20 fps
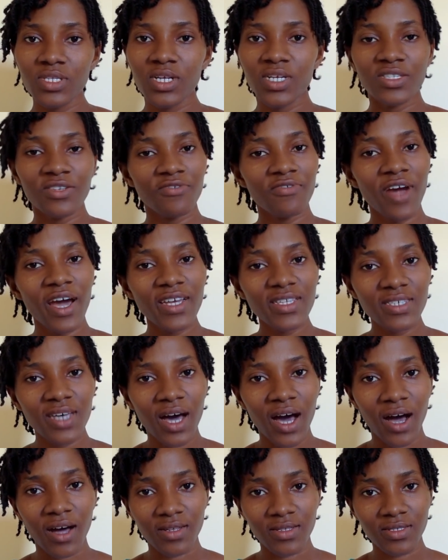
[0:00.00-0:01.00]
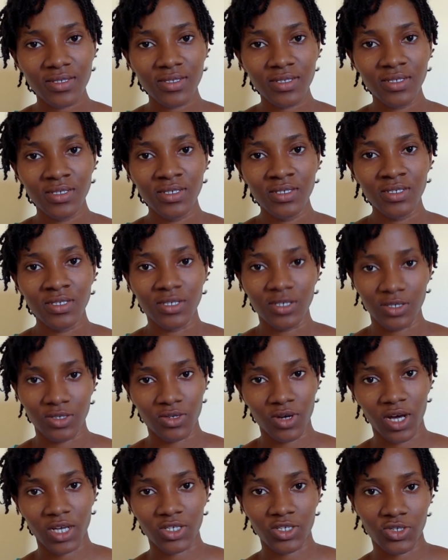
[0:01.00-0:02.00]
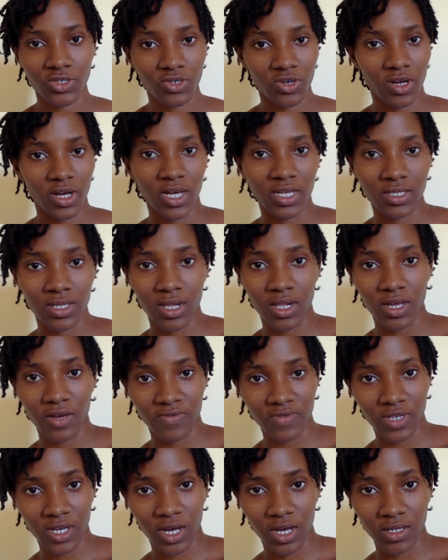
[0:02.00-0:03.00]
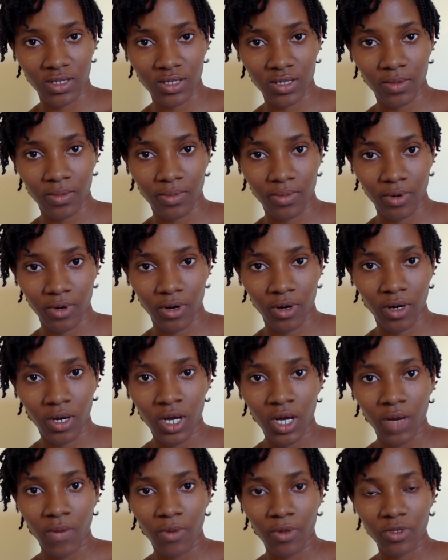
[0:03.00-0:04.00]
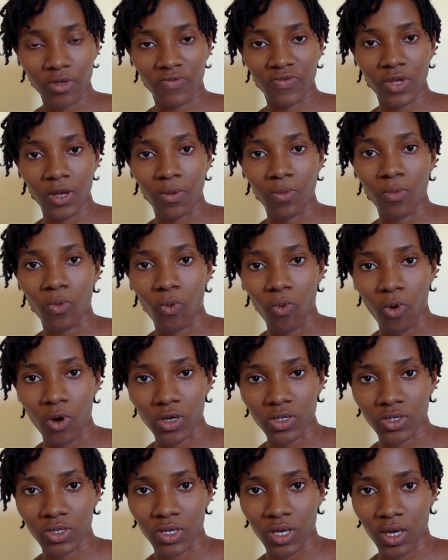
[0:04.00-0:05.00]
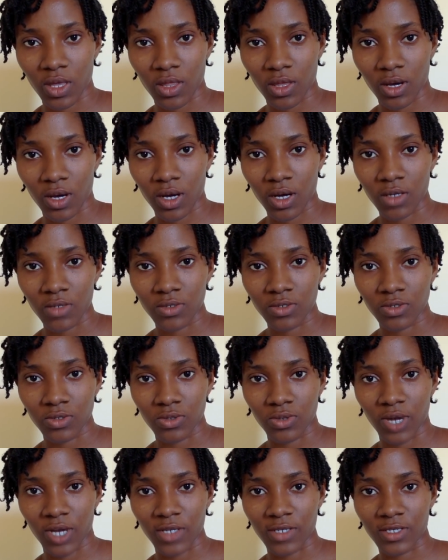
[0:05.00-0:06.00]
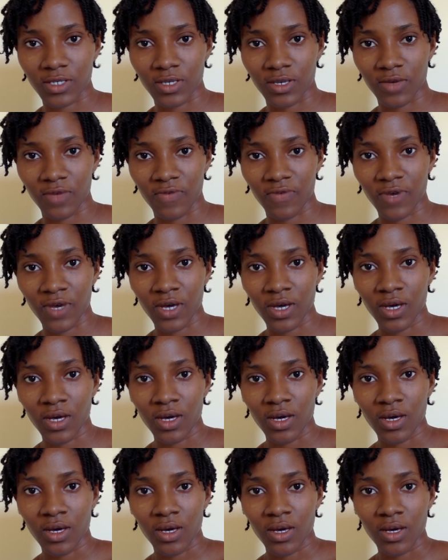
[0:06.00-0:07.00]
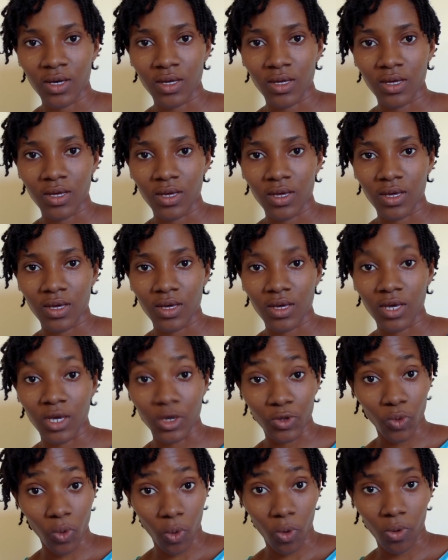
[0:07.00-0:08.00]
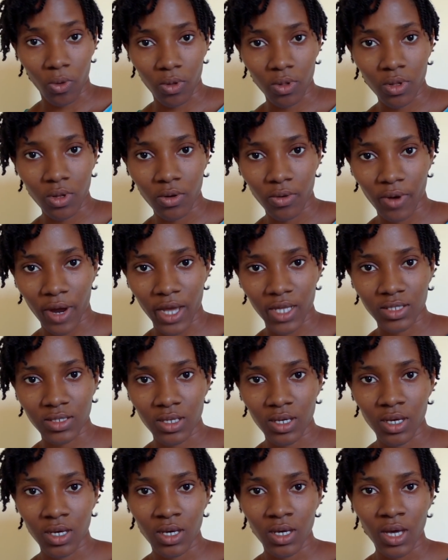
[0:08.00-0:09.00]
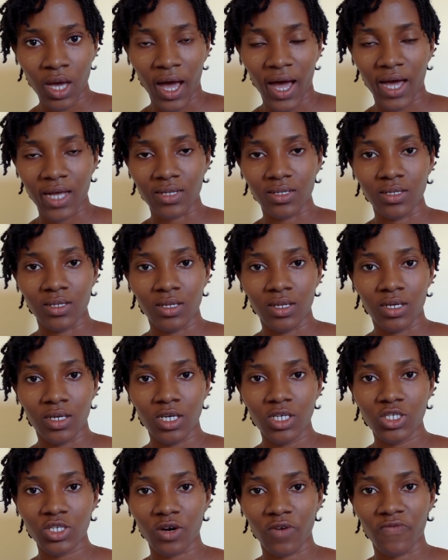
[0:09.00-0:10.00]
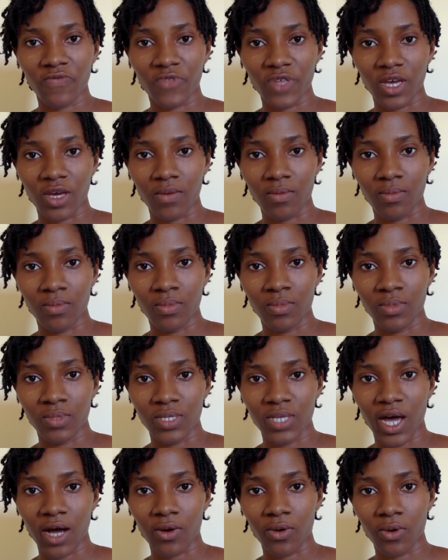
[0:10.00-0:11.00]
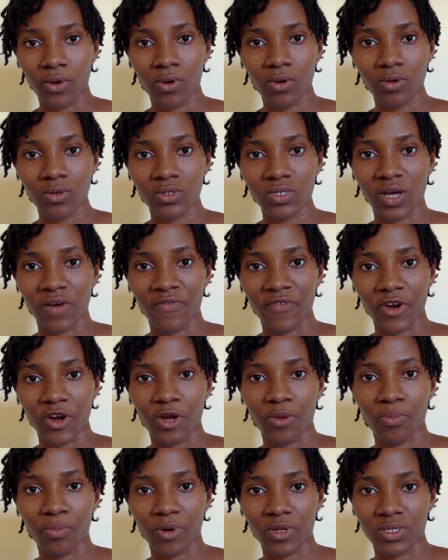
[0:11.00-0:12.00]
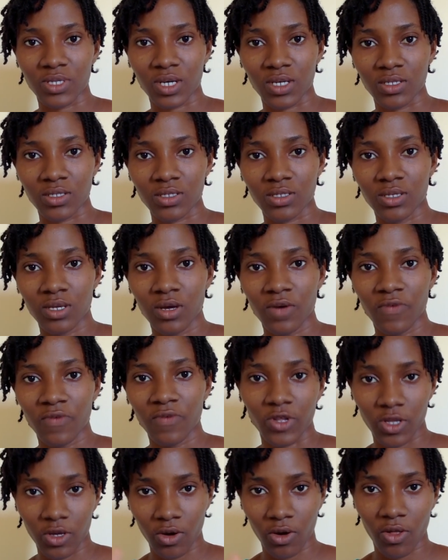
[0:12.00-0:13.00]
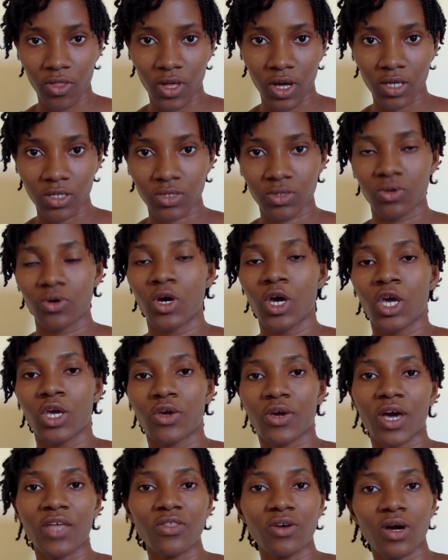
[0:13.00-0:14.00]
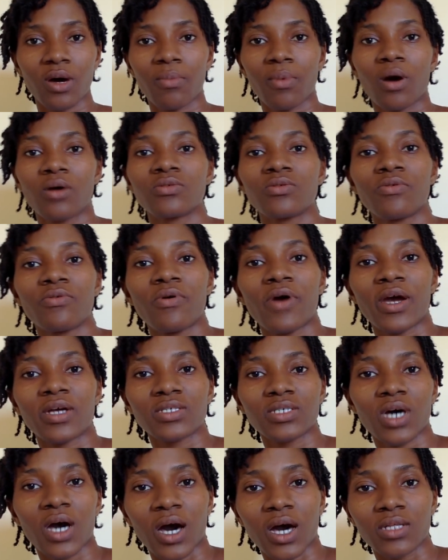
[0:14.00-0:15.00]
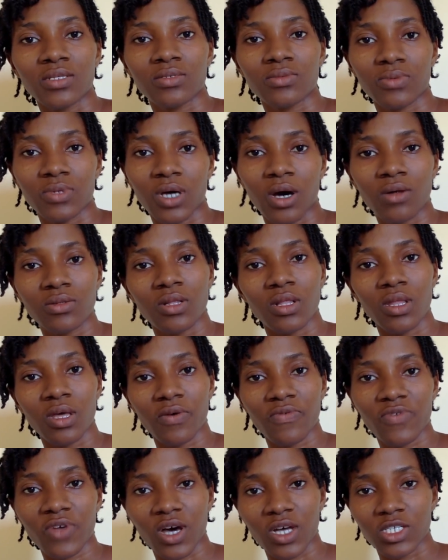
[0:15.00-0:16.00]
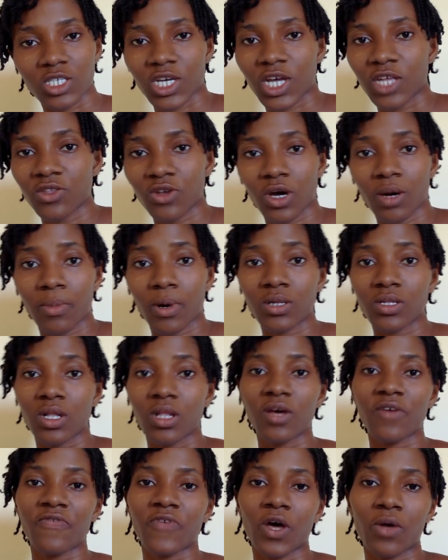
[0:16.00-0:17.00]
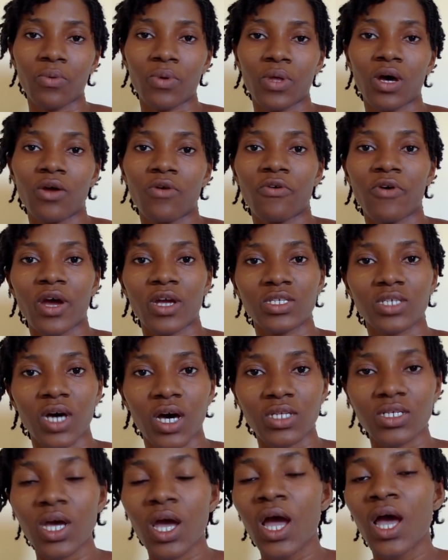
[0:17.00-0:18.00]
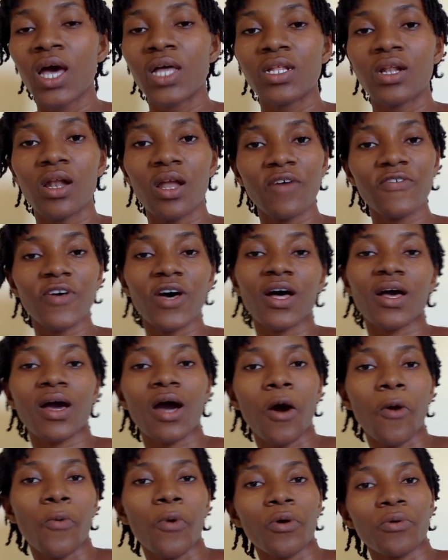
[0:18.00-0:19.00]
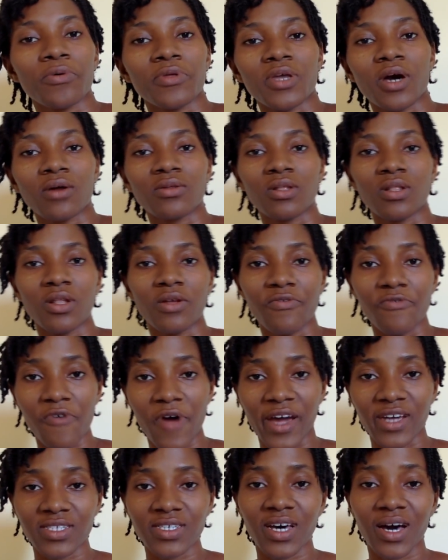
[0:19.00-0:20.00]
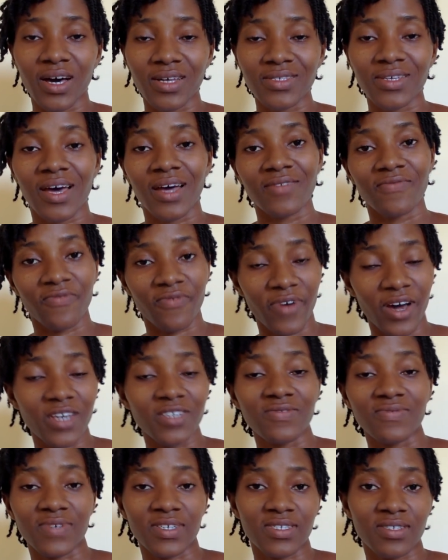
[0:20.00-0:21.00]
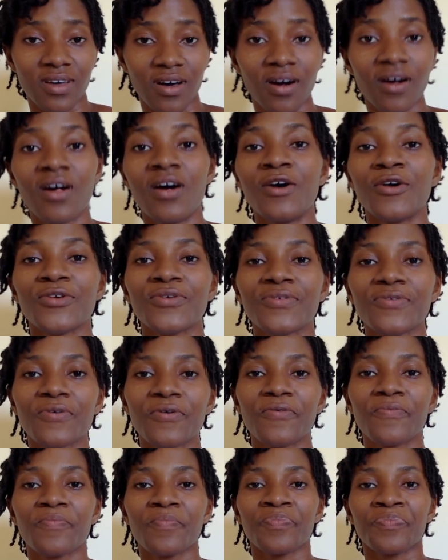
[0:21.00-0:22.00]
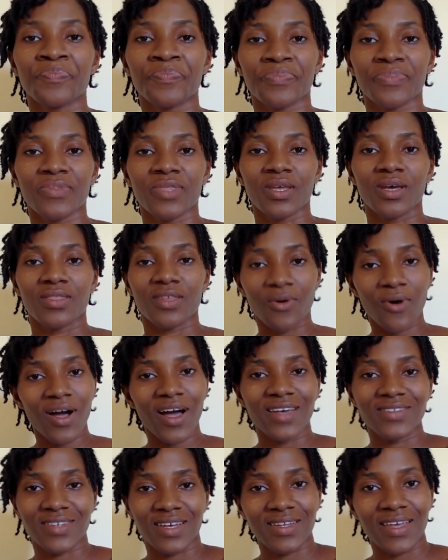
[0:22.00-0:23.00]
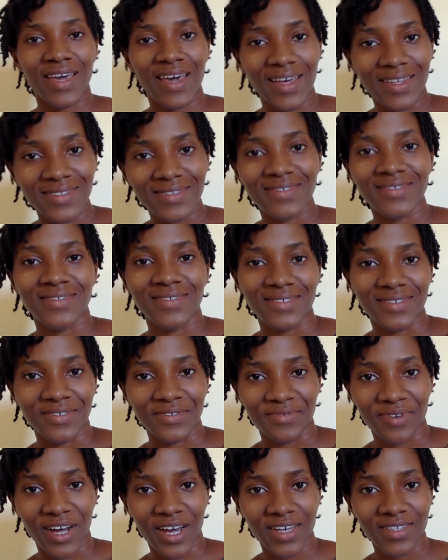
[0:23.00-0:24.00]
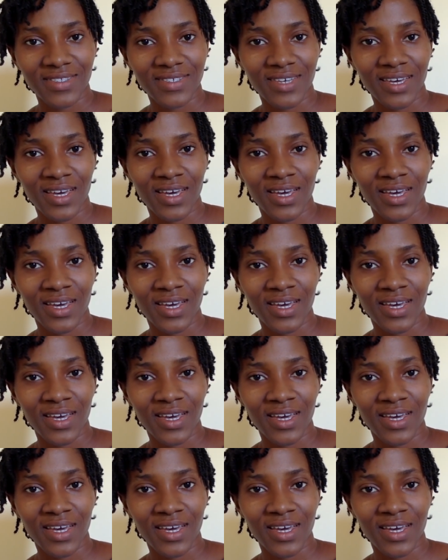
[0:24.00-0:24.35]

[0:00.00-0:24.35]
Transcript: the right heart is not as strong as the left heart, but both of them work together to achieve a goal, right? And each of them, their goals are very important for the other. So you can't talk about the right heart without the left heart. You can't talk about the left heart without the right heart. The left heart can't work without the right heart, and vice versa. So they work as an entity, right?